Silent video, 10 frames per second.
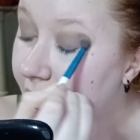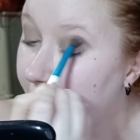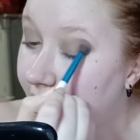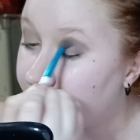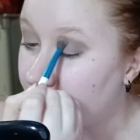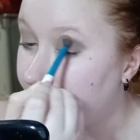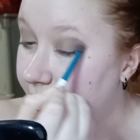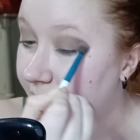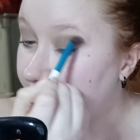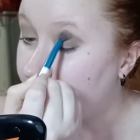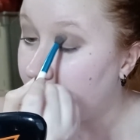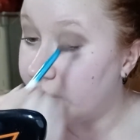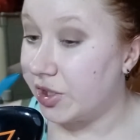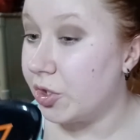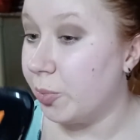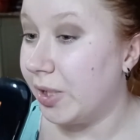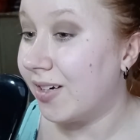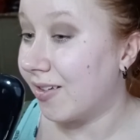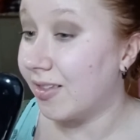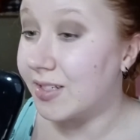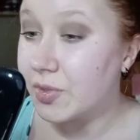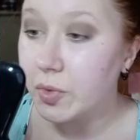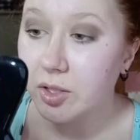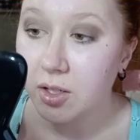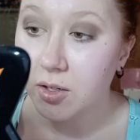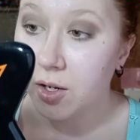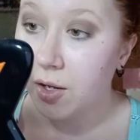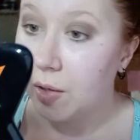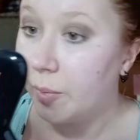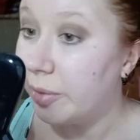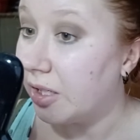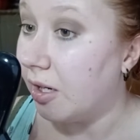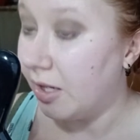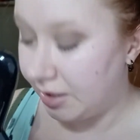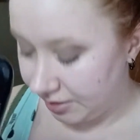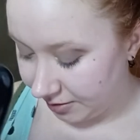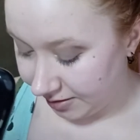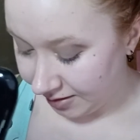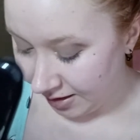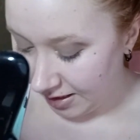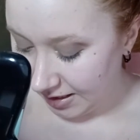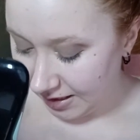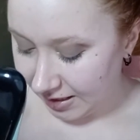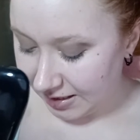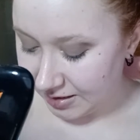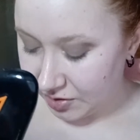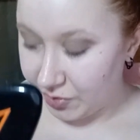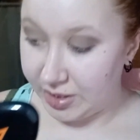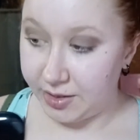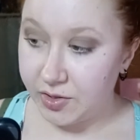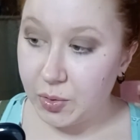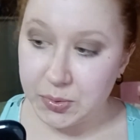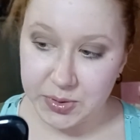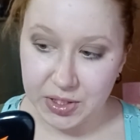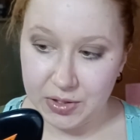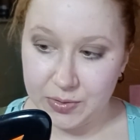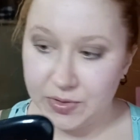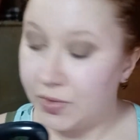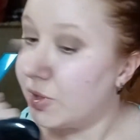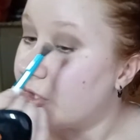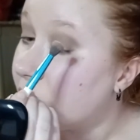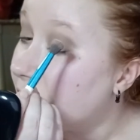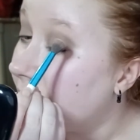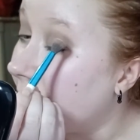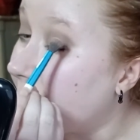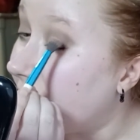I tried to make it a point to pick this one because it has those nice cool tones, which in my